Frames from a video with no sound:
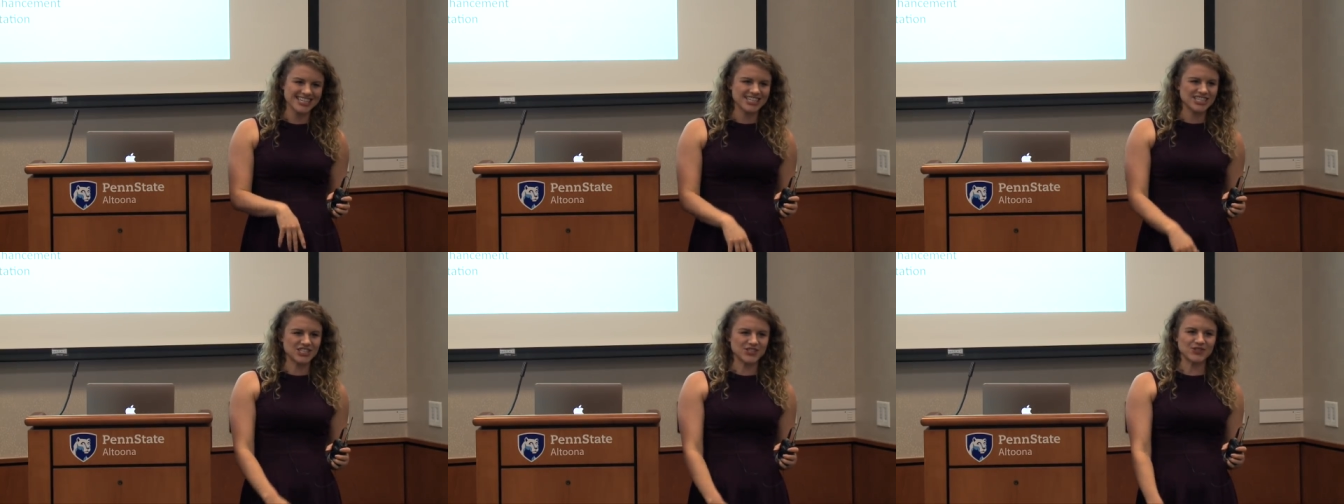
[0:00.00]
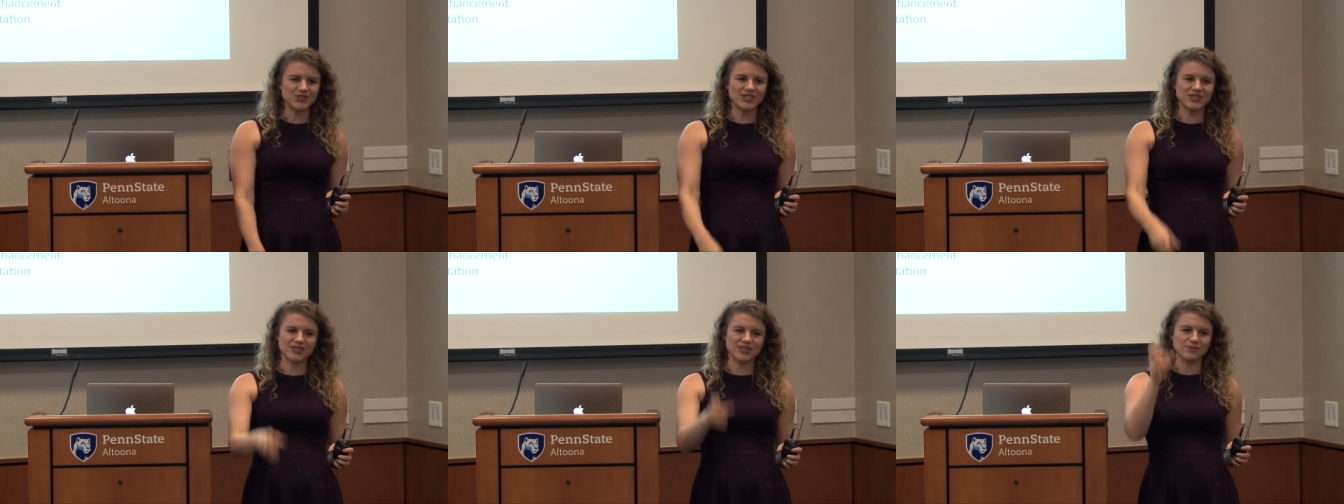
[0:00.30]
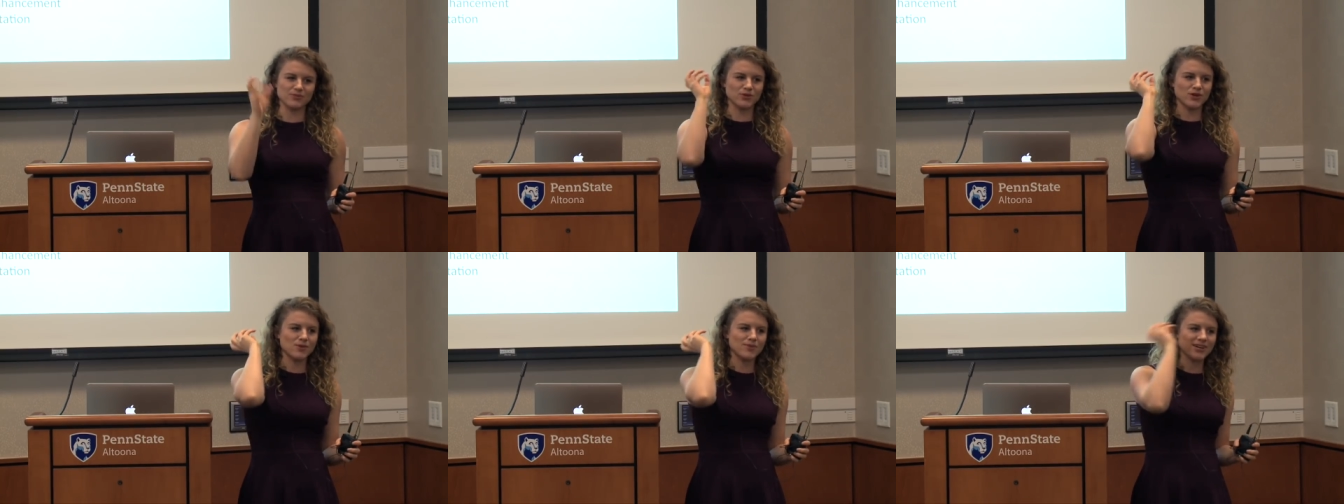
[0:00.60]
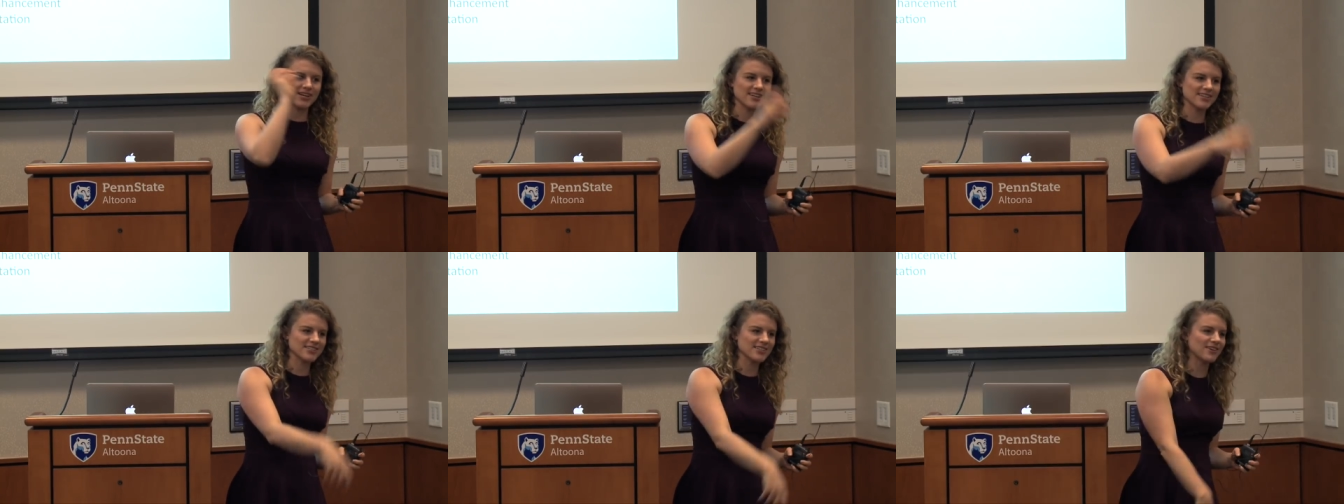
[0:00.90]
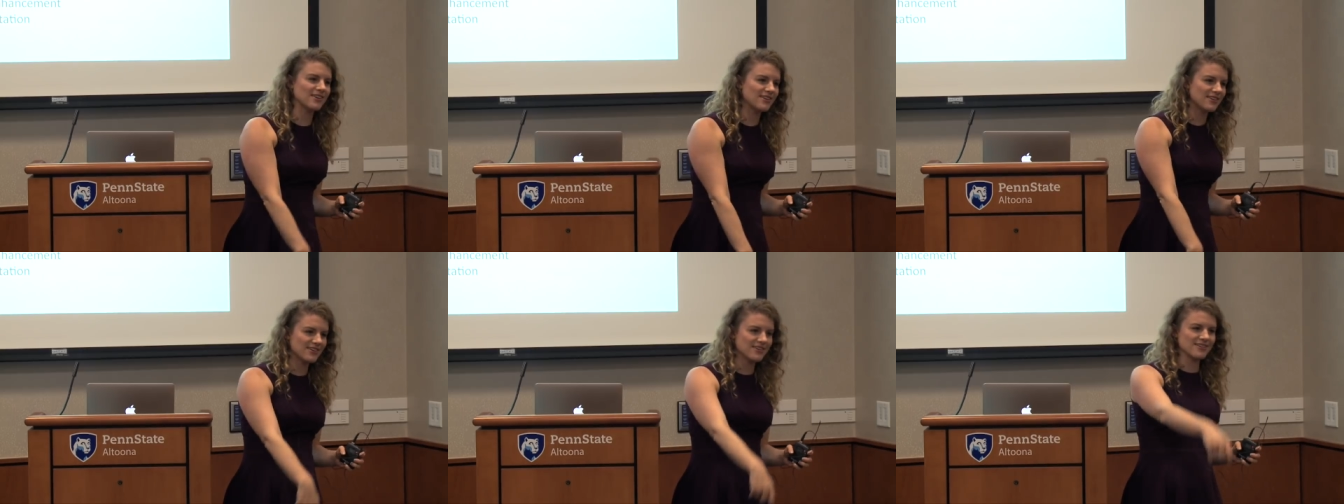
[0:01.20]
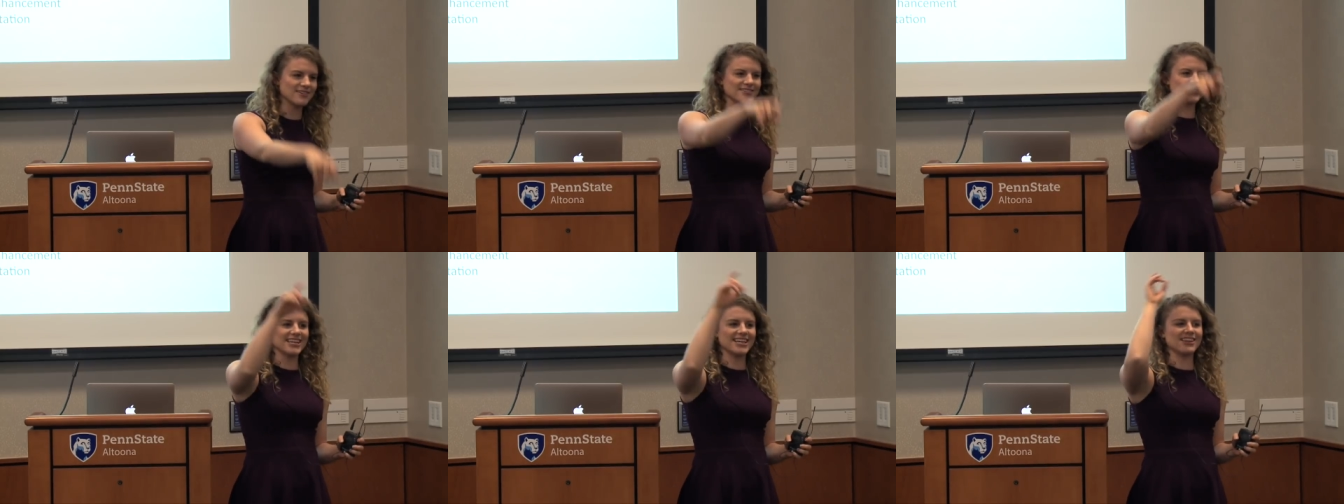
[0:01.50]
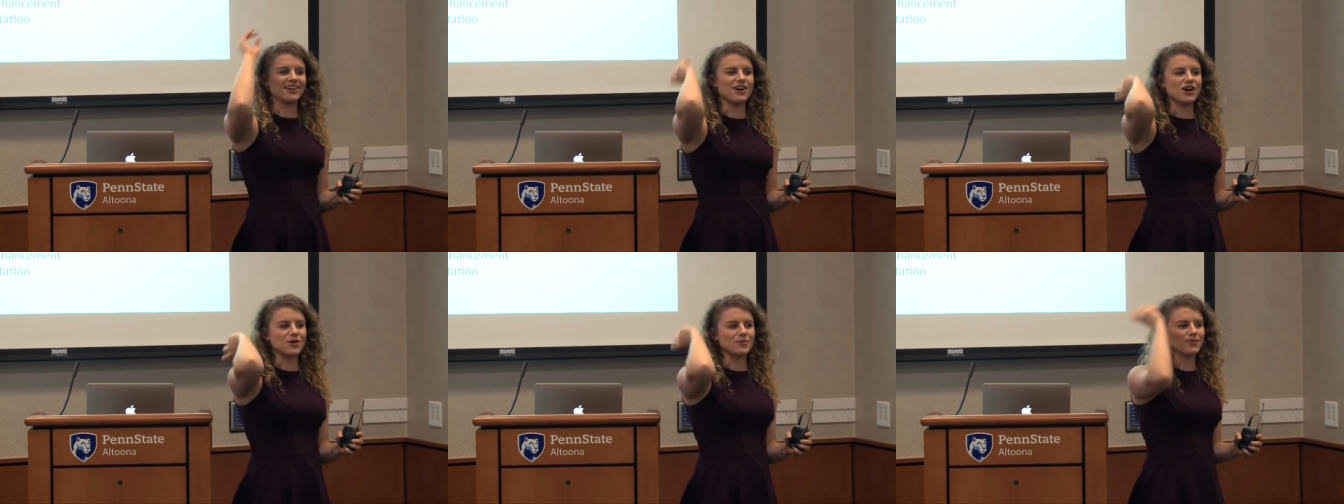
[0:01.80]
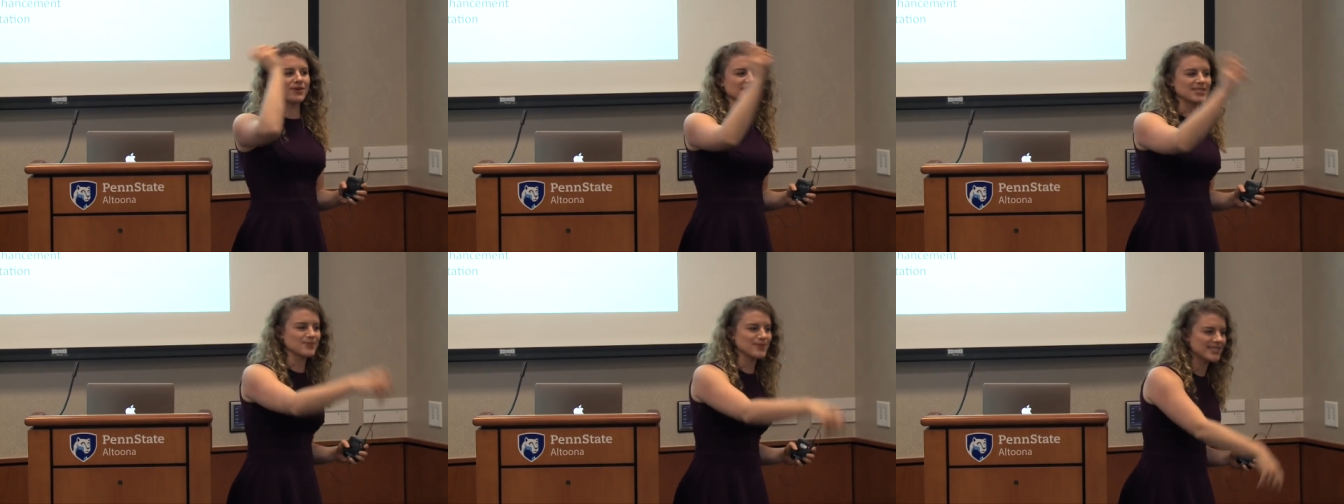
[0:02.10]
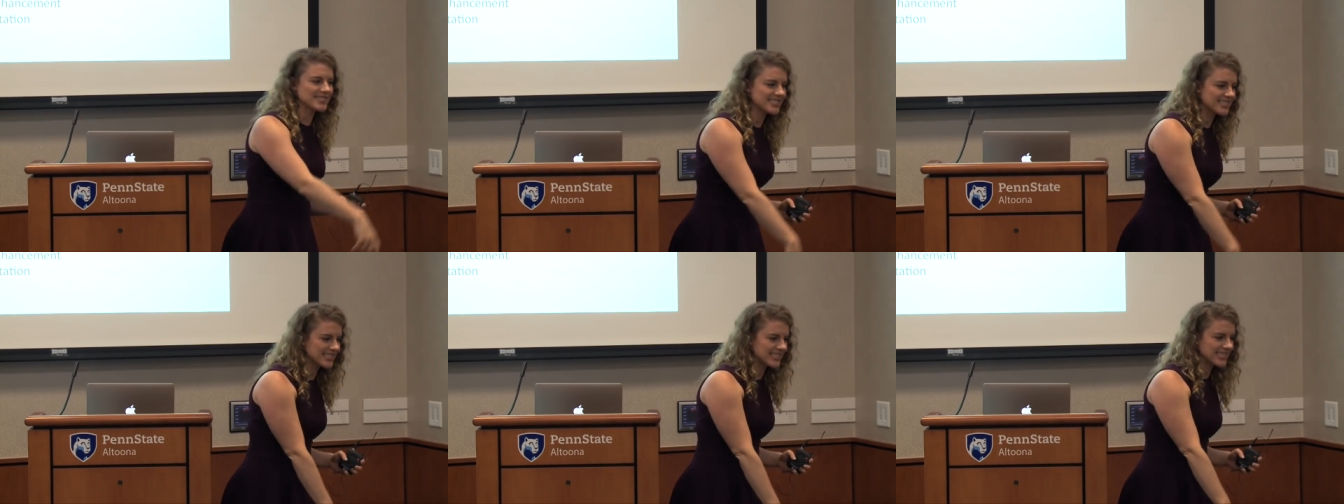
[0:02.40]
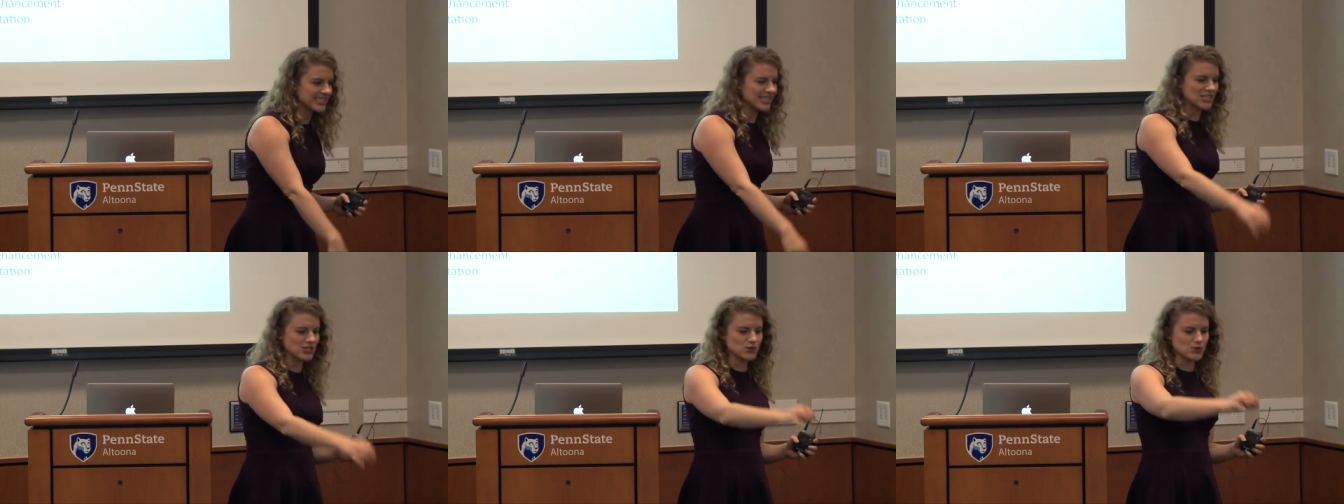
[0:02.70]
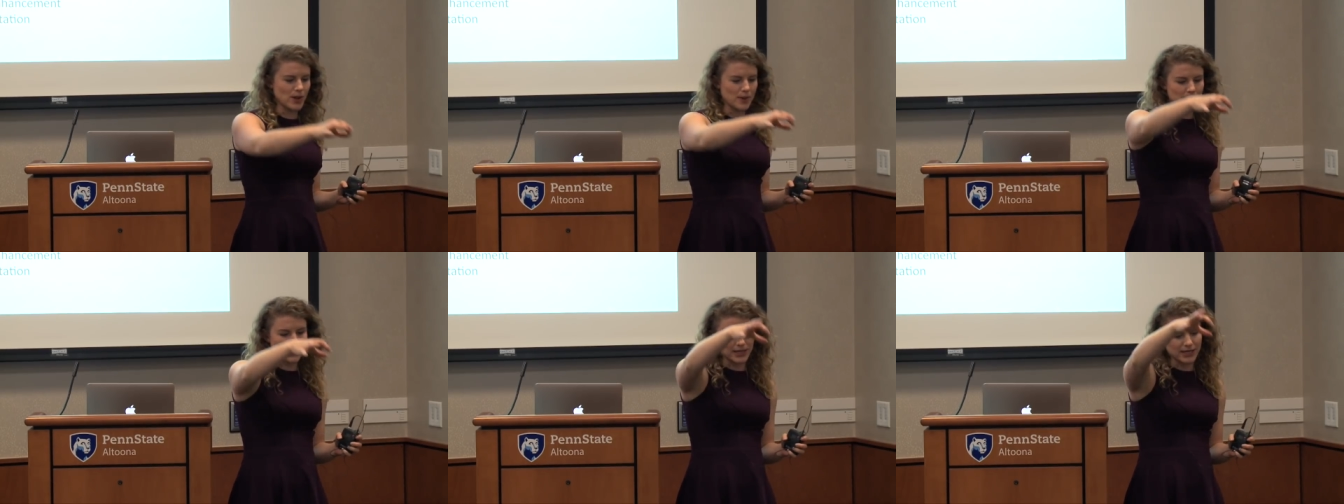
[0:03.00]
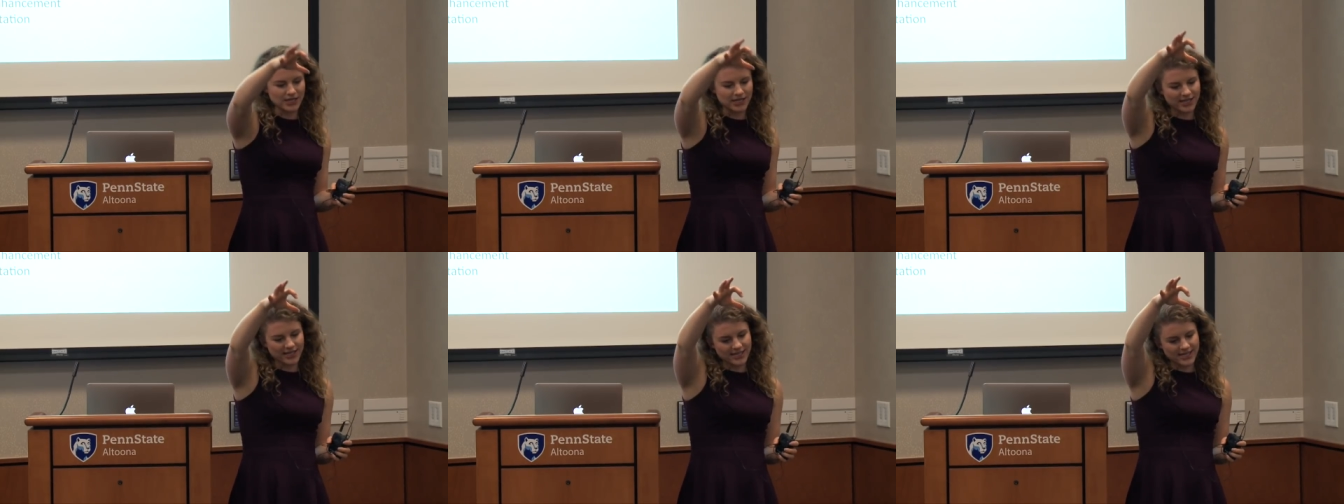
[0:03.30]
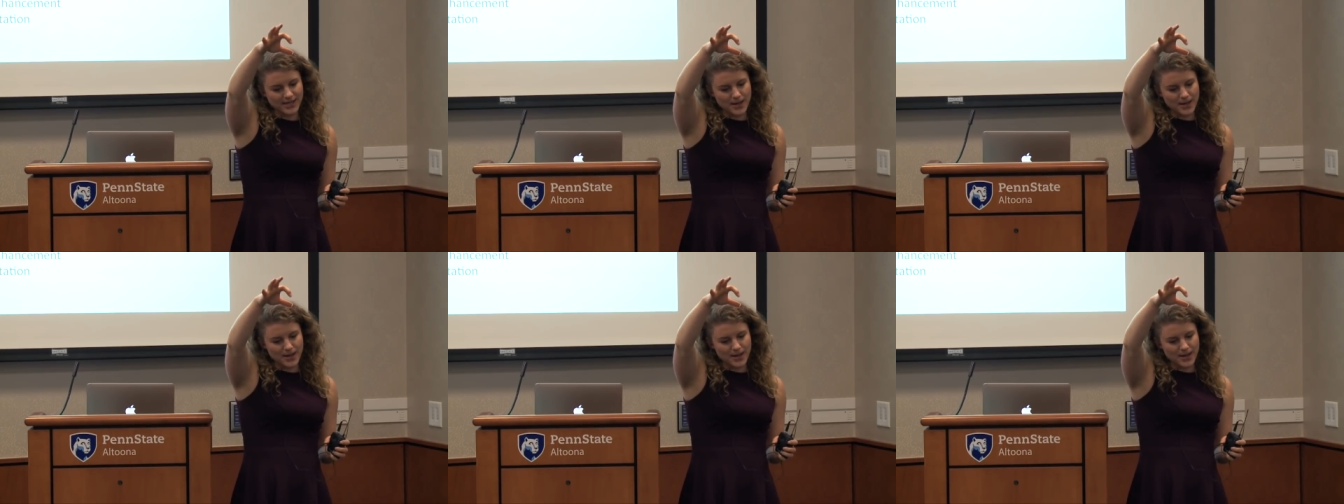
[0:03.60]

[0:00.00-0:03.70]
So you can get probiotics all day long, but it's basically like dropping a